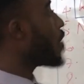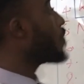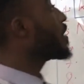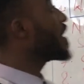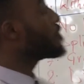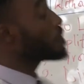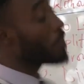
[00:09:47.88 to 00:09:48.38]

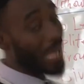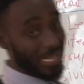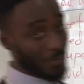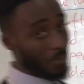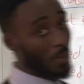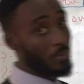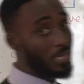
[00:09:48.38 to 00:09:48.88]
of gift
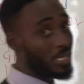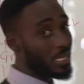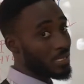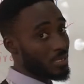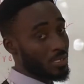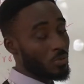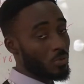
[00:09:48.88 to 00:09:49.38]
packs? Probably
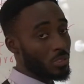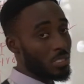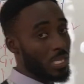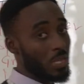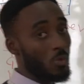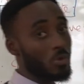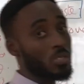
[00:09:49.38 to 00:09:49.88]

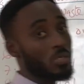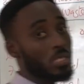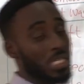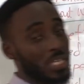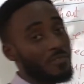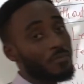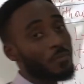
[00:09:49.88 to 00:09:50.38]
he wants to
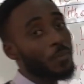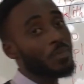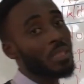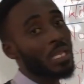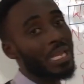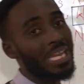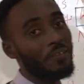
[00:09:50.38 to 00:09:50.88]
give
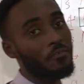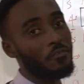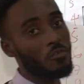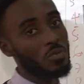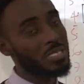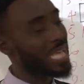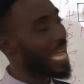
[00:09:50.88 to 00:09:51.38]
the
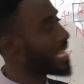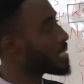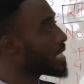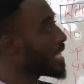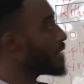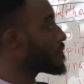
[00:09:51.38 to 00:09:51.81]
fruits as